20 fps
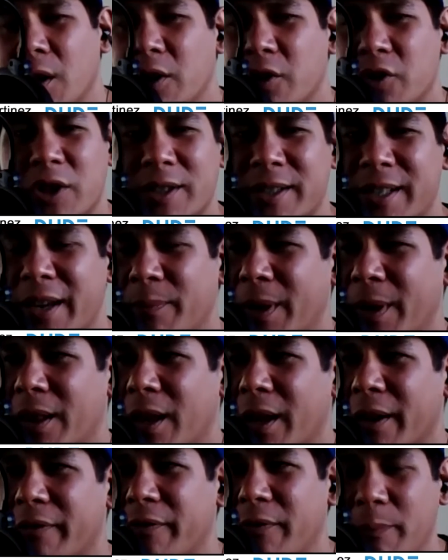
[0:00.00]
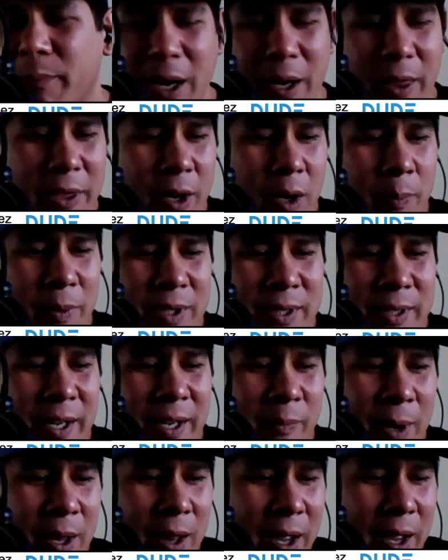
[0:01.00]
she saved my life my therapist yeah.
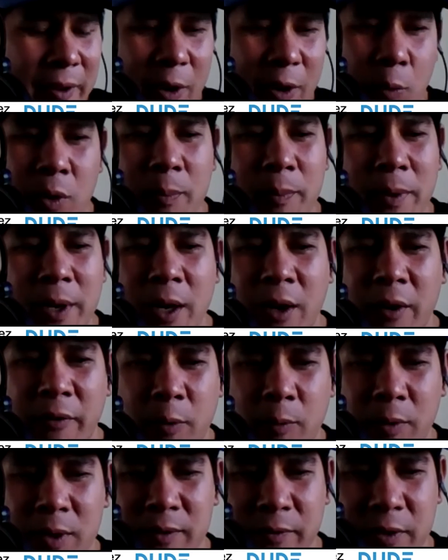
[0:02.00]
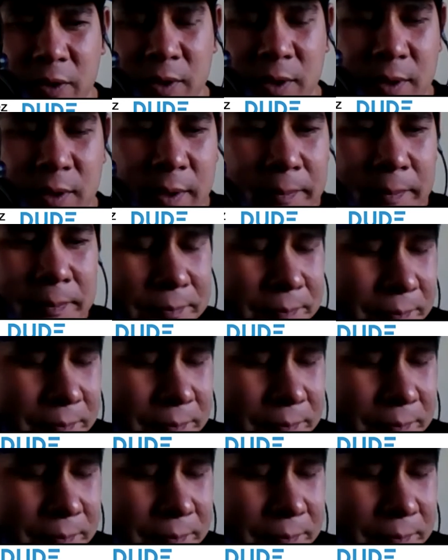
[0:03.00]
saved my life. I wouldn't be here yeah. if it wasn't for Susan.